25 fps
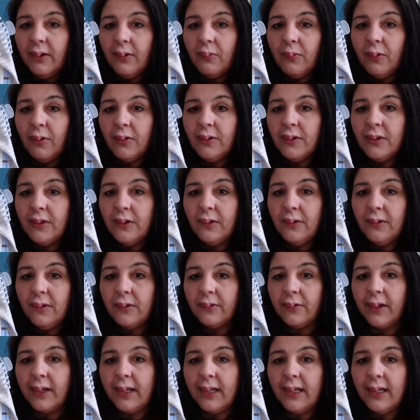1, 2,
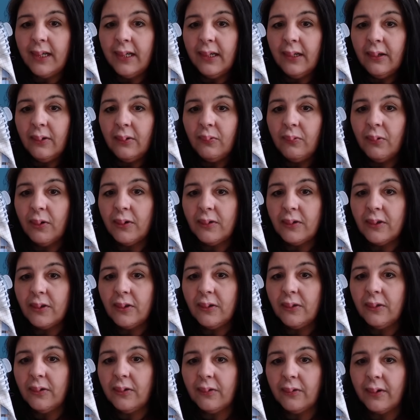3, 1,
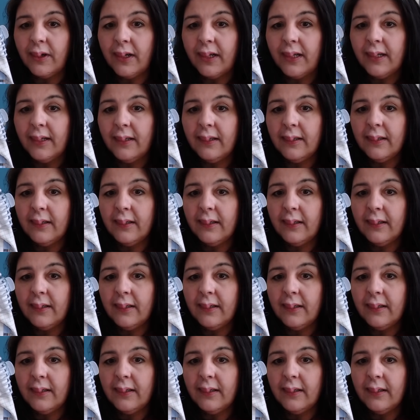2, 3.